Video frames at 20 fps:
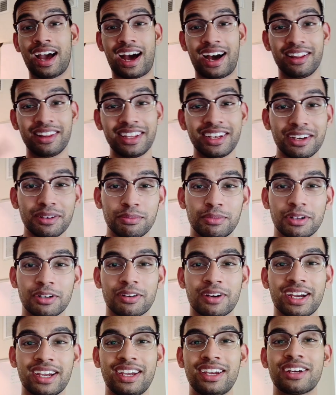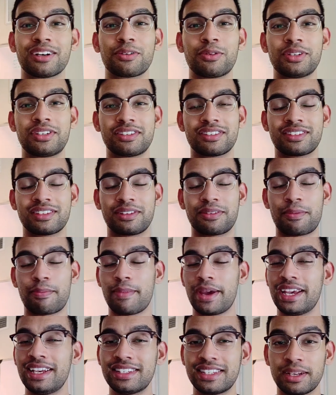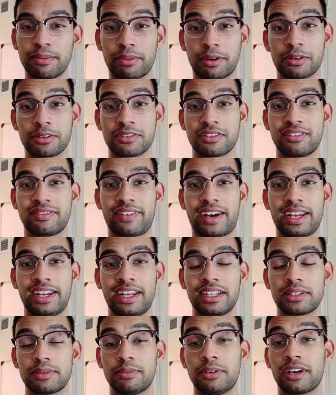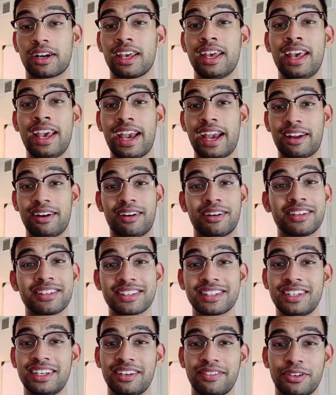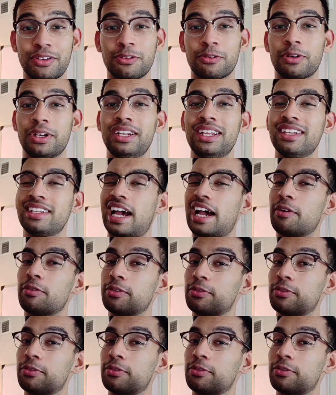I'll link a book right here, which is an amazing personal finance book. And honestly, if you read it, I